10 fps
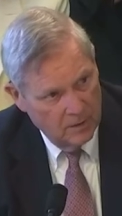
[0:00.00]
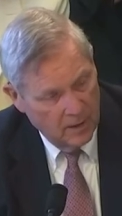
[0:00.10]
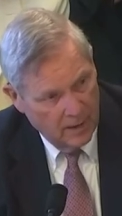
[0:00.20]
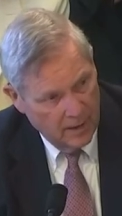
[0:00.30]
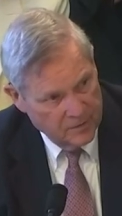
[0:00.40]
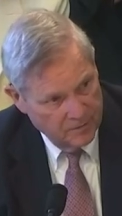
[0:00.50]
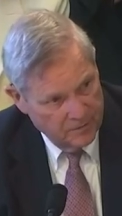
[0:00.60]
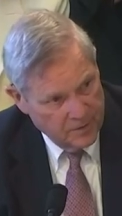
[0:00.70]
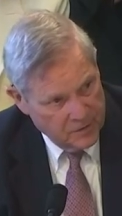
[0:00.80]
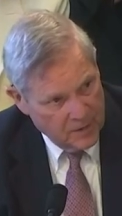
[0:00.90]
uh, as a
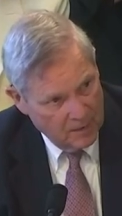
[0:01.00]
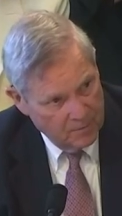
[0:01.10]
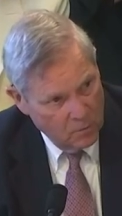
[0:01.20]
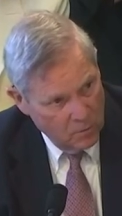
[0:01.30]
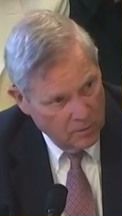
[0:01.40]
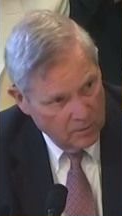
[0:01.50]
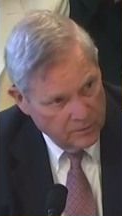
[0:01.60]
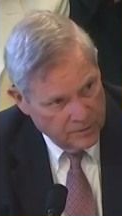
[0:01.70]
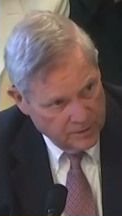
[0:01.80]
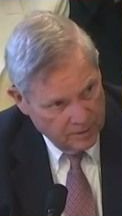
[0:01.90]
feedstock for
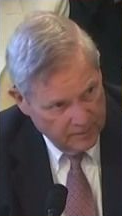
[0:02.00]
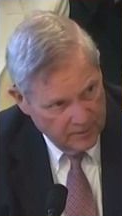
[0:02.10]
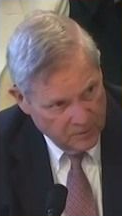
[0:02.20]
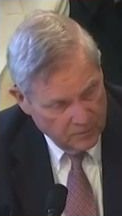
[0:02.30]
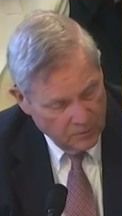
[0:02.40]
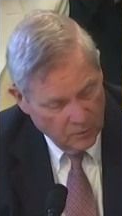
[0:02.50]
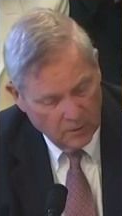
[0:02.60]
sustainable aviation fuel.